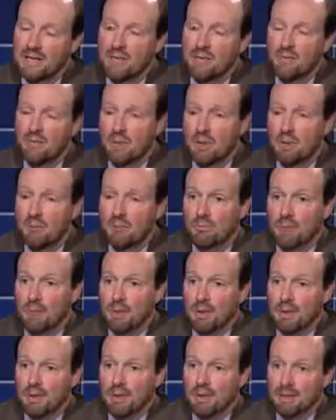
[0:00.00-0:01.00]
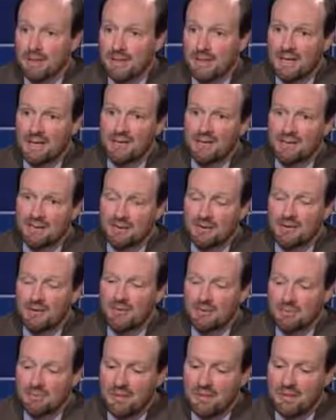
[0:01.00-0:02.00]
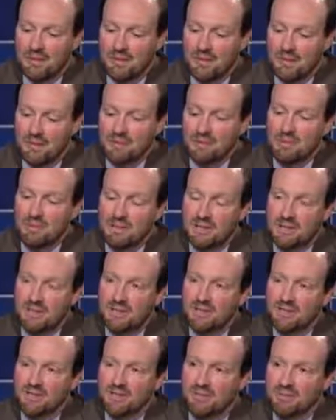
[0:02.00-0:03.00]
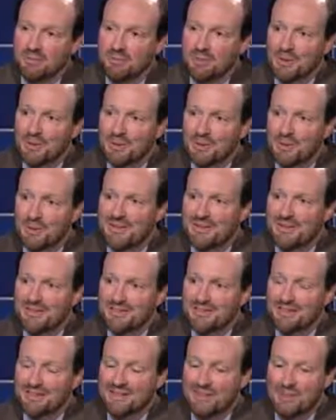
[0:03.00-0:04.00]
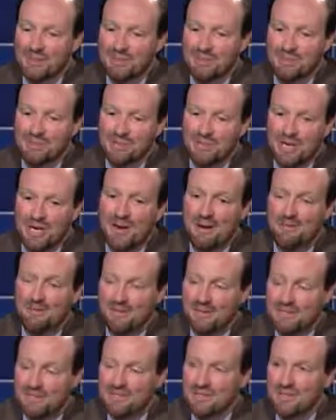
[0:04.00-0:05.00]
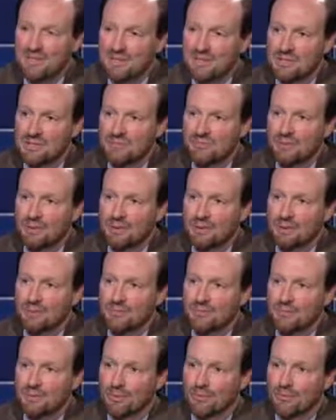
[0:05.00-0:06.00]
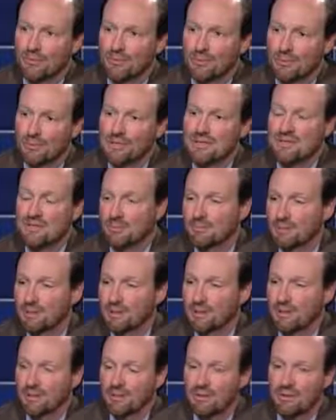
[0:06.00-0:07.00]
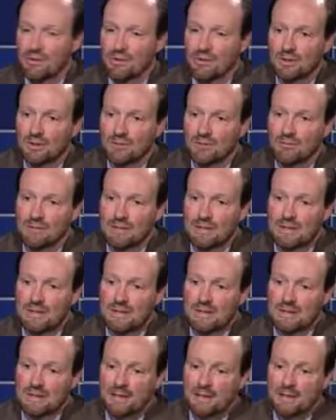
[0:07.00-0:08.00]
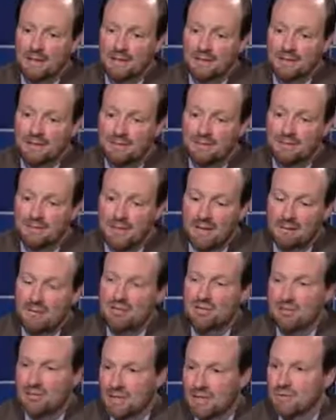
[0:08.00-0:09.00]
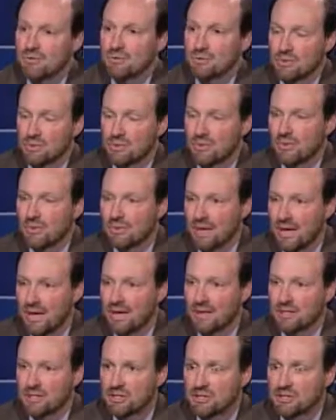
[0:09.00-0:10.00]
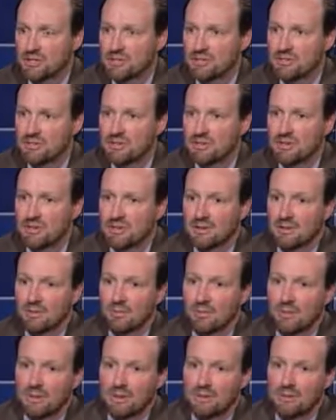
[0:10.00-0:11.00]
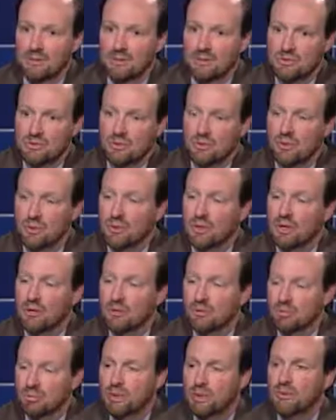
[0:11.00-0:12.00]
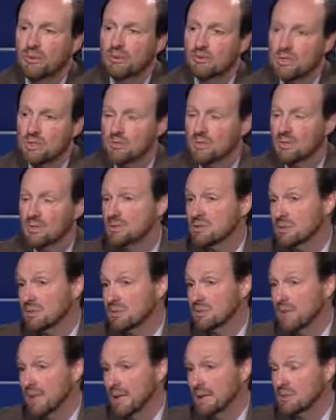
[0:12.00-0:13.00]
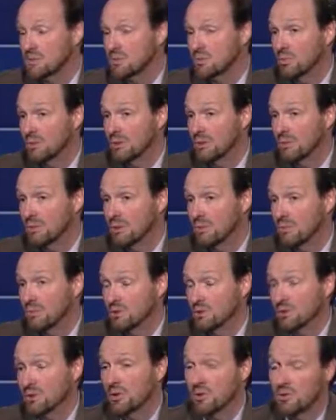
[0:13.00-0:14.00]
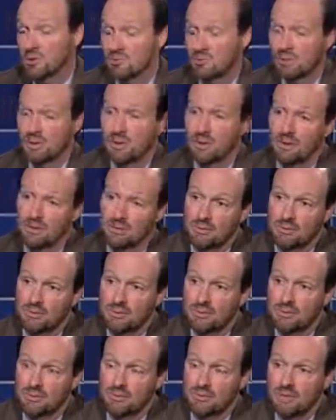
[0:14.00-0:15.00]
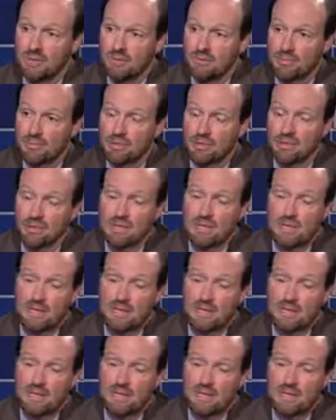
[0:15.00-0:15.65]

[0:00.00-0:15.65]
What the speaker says: well, again, Mayor Kelly being a great champion as he is for doing something at the local level, demonstrates through his own actions what is called Code Blue. So on certain nights when the temperature goes below a certain temperature,